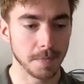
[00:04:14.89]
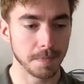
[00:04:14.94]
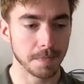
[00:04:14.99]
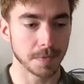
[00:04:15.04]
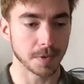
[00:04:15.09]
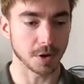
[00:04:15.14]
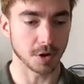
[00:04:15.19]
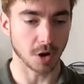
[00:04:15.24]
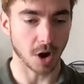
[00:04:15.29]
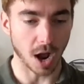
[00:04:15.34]

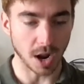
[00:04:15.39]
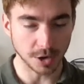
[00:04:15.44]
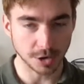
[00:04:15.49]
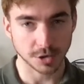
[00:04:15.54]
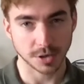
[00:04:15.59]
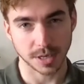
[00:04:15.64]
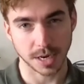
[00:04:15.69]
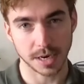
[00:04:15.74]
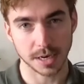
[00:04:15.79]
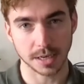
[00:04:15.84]
You're
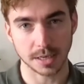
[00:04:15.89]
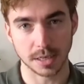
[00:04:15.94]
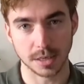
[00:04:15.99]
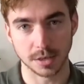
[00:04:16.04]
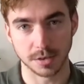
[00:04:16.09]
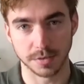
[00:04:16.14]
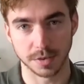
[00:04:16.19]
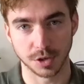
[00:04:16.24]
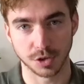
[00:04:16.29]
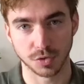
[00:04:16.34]
understanding an
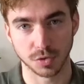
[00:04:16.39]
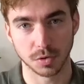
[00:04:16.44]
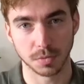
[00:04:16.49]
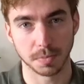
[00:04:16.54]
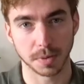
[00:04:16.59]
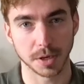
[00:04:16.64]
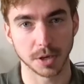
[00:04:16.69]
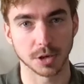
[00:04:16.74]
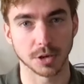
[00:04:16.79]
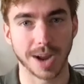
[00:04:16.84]
individual,
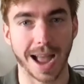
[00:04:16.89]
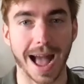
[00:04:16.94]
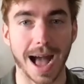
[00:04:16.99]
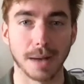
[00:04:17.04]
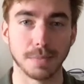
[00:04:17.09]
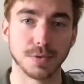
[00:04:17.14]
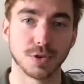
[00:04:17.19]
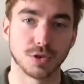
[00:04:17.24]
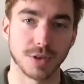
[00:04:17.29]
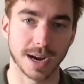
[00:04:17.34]
but you're
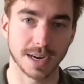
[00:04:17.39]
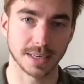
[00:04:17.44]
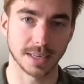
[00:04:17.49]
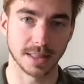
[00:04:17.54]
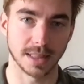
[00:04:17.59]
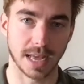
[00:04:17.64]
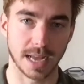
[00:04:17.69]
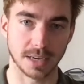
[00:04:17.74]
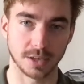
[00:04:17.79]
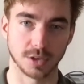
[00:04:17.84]
abstracting
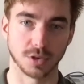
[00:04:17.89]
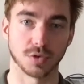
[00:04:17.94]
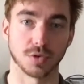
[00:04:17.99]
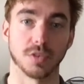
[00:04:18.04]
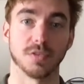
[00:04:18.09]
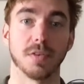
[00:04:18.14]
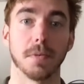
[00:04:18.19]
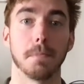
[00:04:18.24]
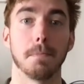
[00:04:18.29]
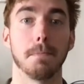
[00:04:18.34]
that to sort
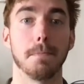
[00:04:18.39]
of a